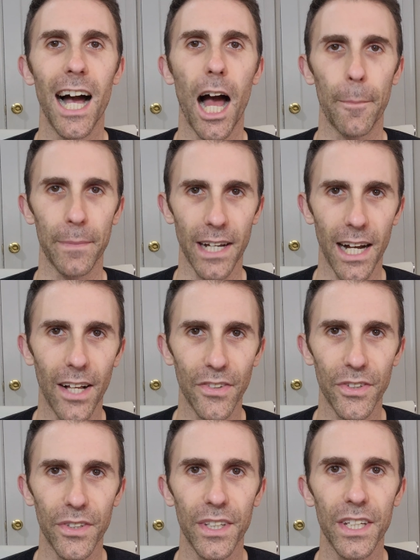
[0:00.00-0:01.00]
I'm
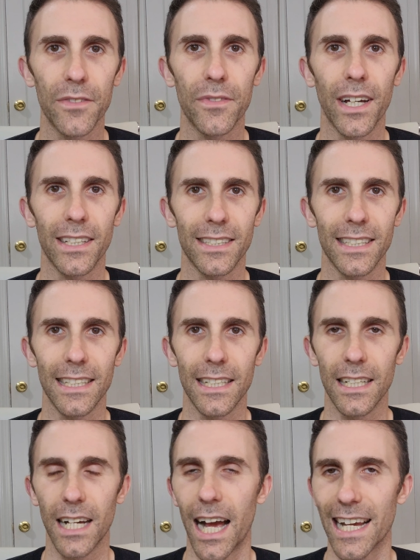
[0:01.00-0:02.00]
constantly investing.
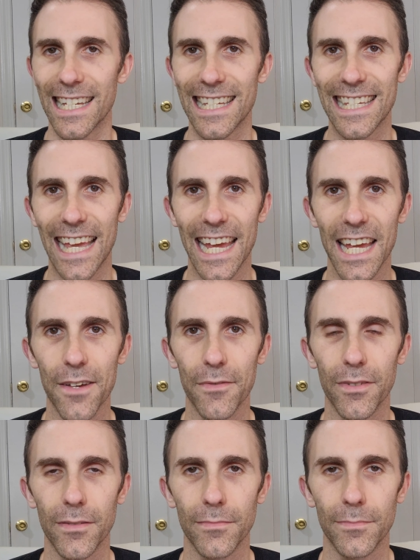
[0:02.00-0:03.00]
I
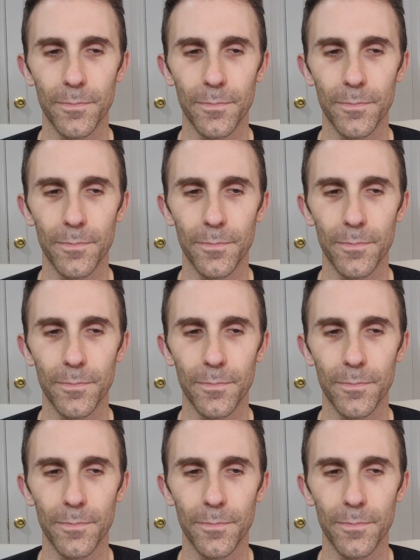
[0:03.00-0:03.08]
save